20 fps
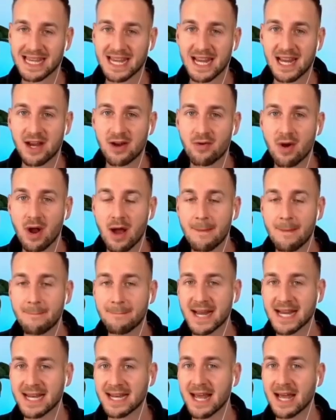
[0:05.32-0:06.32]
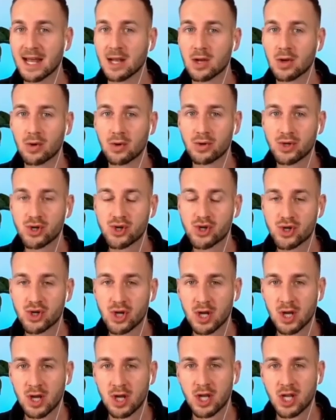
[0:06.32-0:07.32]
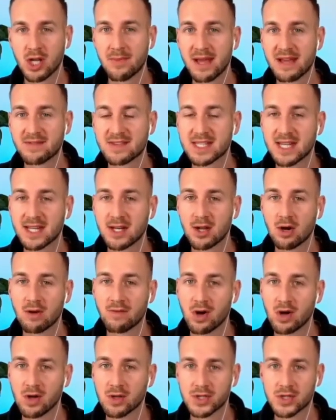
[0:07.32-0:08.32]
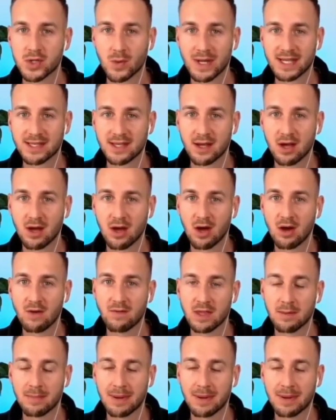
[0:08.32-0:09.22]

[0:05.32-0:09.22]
ERA mainnet launch. So let's get started with this.